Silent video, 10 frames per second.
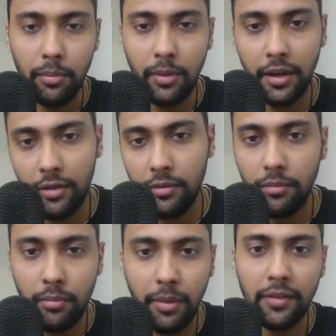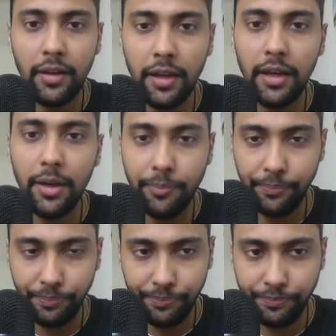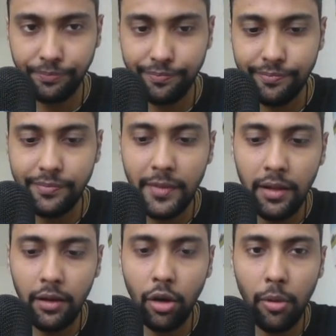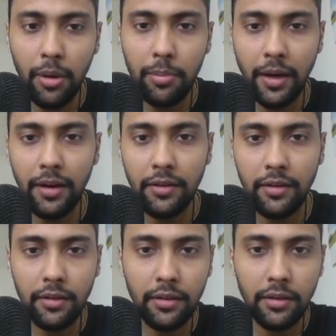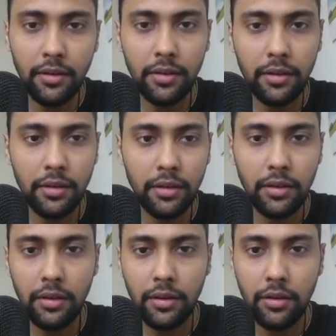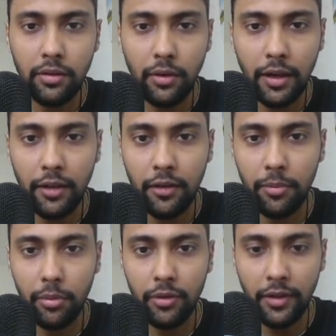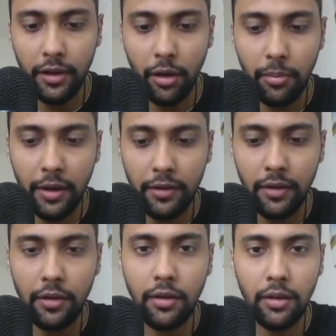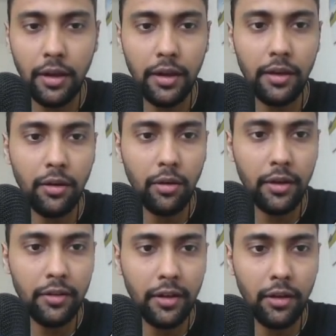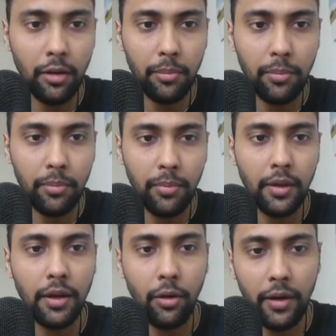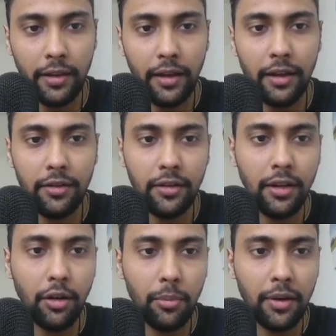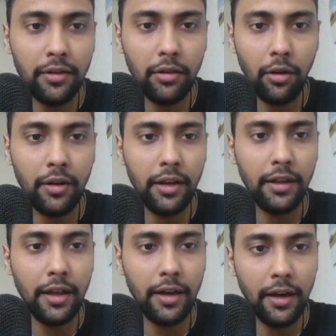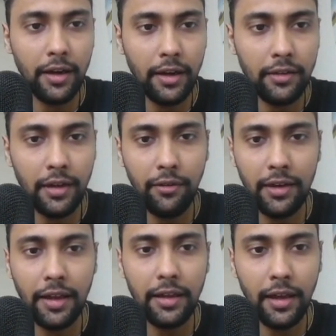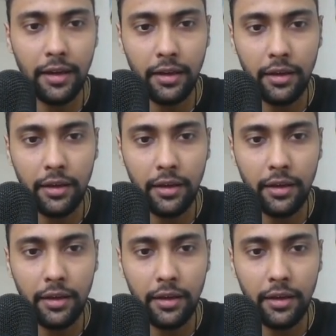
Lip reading: it's basically normal price. So I can just put c dot price here and call this c dot. Okay, the else c dot price is already there, right? Let's leave it like that.